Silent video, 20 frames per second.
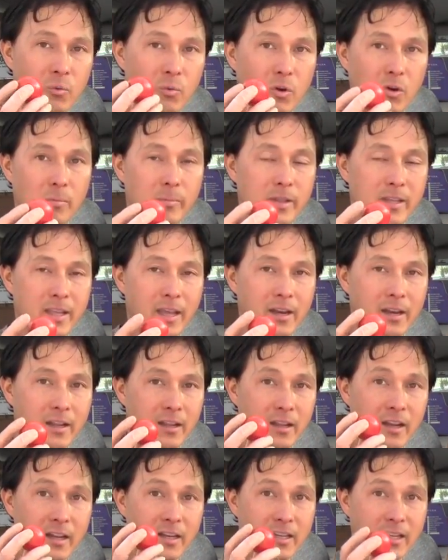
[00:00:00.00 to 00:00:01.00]
will be
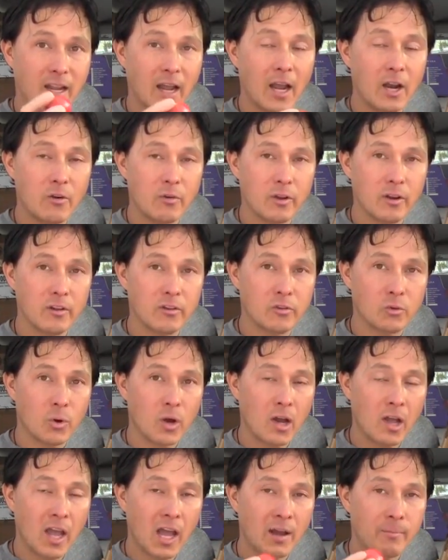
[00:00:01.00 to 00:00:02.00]
getting dehydrated, so
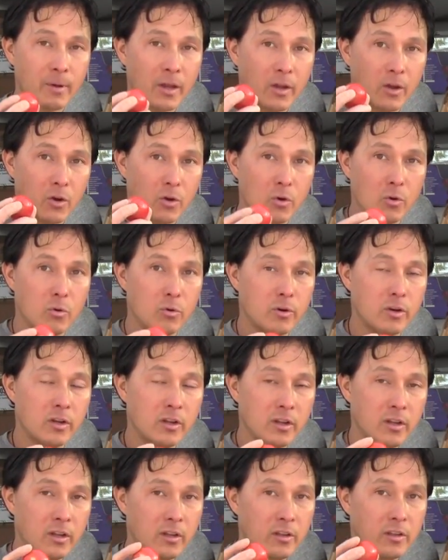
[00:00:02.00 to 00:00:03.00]
I'll have my own,
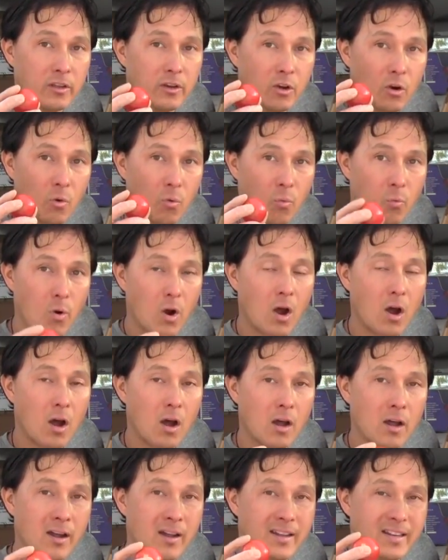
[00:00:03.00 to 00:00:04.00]
you know,
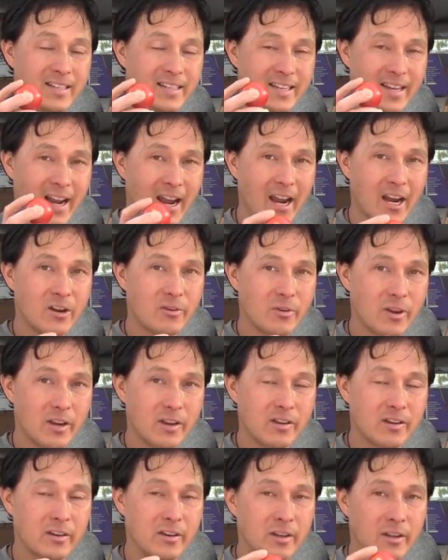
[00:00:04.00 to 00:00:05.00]
raw
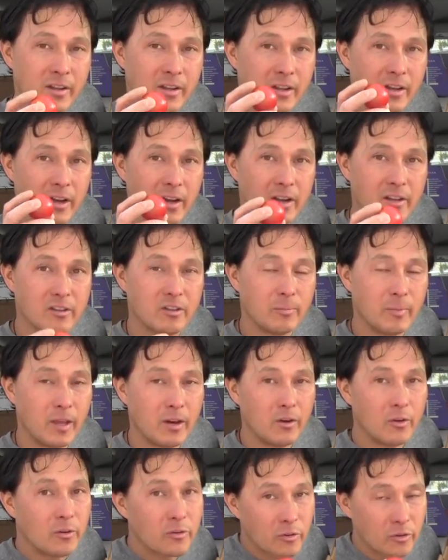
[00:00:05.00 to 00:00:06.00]
dehydrated uh,
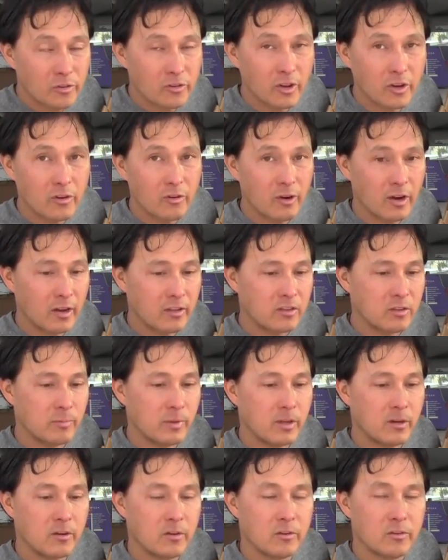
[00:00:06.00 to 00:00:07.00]
tomatoes, or sun-dried
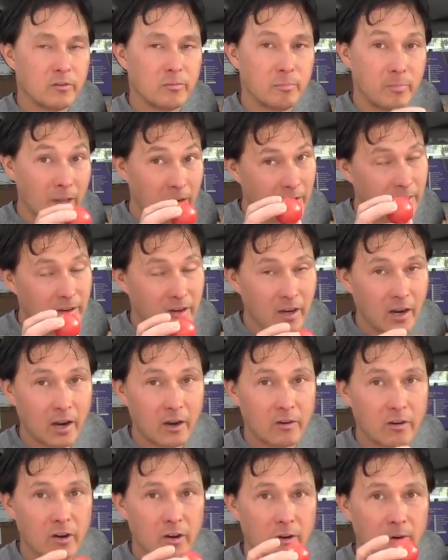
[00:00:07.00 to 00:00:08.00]
tomatoes made in the
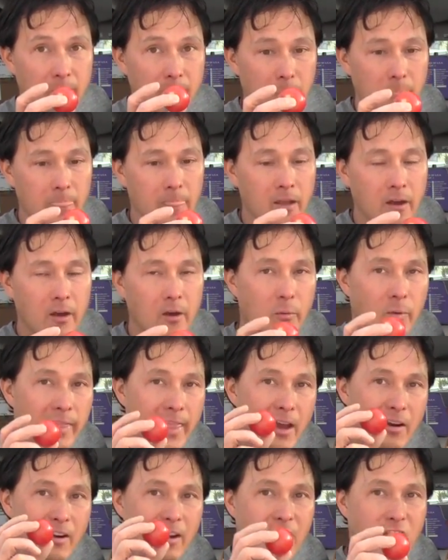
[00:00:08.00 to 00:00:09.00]
dehydrator uh,
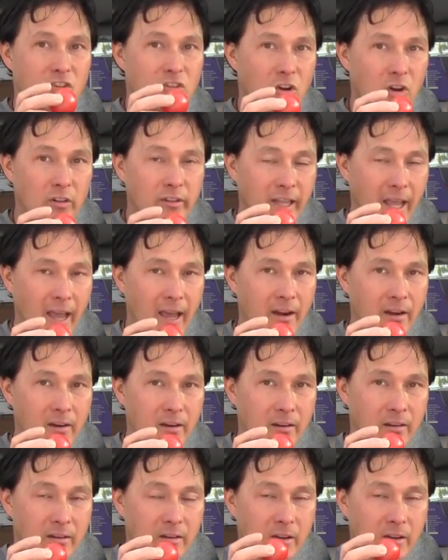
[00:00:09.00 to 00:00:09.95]
without any salt added.